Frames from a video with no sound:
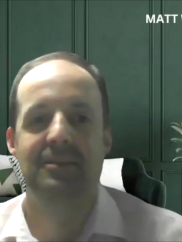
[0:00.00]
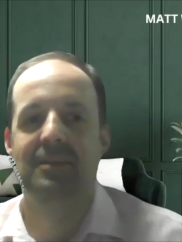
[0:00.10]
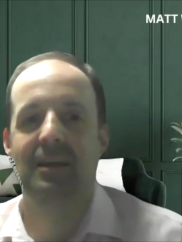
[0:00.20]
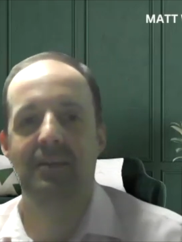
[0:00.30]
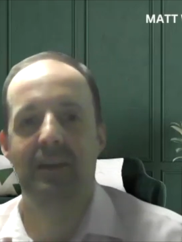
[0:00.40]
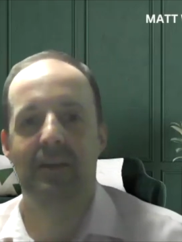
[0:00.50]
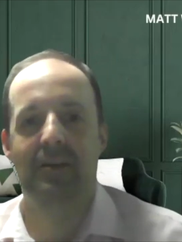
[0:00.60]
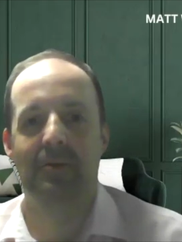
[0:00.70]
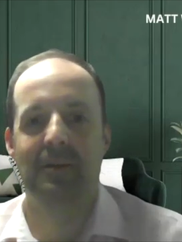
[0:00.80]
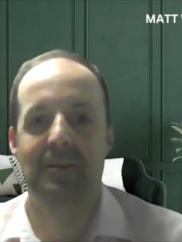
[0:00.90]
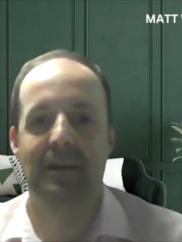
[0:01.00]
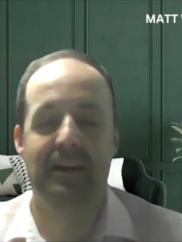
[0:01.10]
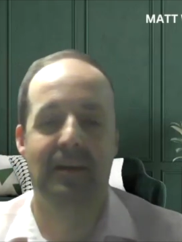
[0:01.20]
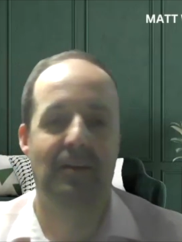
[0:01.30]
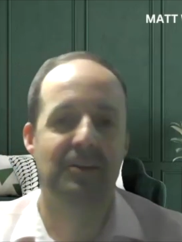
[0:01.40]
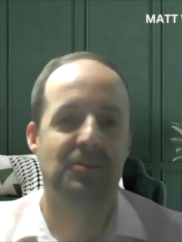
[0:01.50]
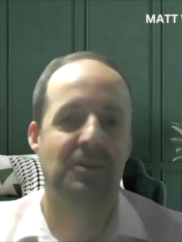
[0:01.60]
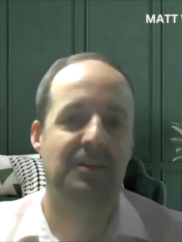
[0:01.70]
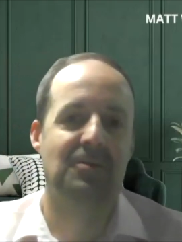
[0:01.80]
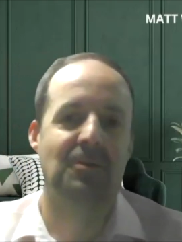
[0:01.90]
states like Louisiana are
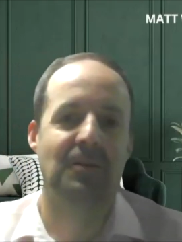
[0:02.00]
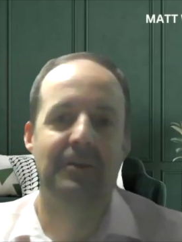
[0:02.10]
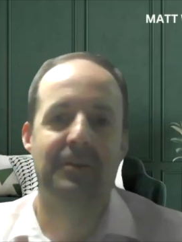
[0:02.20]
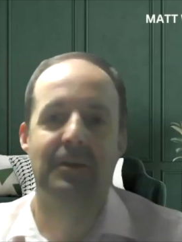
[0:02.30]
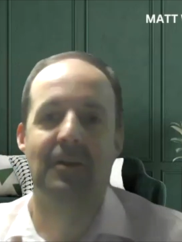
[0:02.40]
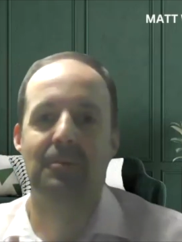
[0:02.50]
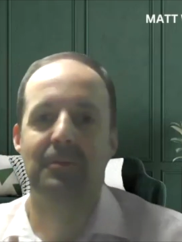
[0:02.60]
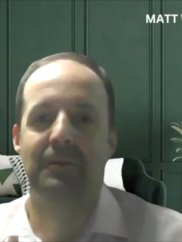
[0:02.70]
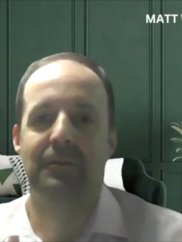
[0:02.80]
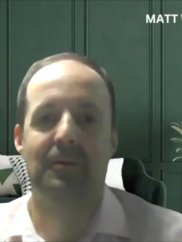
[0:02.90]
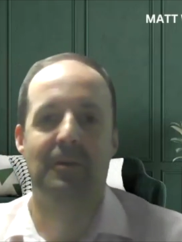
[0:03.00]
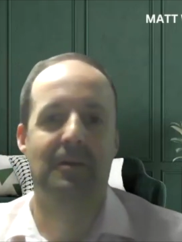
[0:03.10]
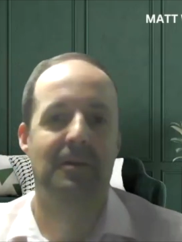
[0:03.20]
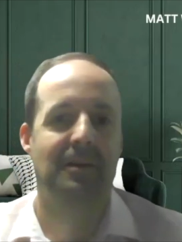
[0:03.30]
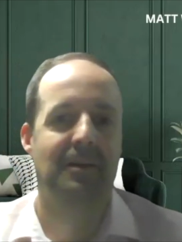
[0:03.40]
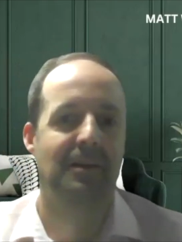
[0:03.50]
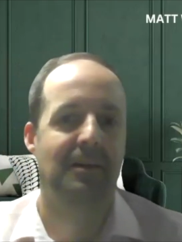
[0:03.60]
trying to roll out the carpet for